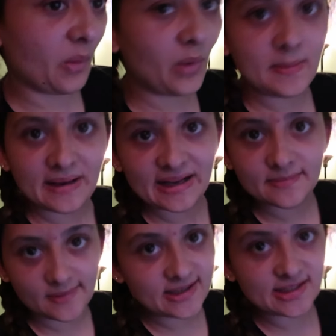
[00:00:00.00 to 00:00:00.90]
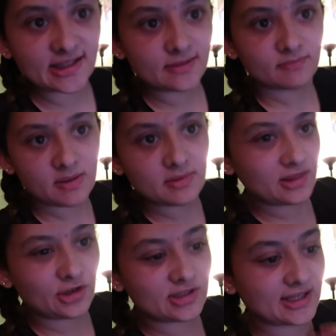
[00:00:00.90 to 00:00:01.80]
1 minute, practically. Maybe
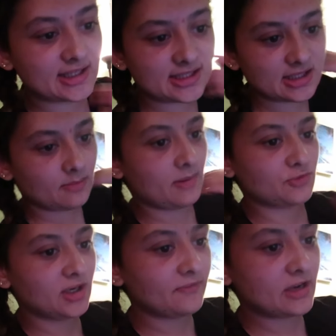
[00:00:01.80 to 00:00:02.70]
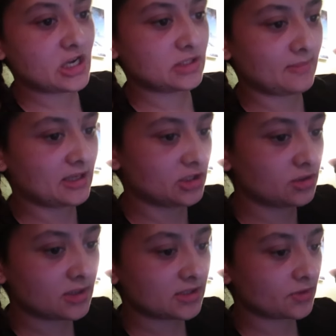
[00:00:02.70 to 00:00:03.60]
30 seconds. But I'm trying to finish my
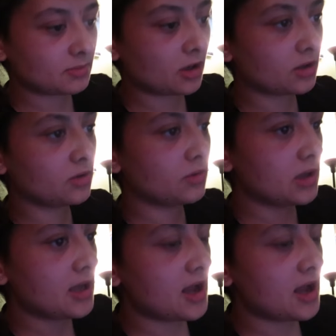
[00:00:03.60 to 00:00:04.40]
to-do list for tomorrow.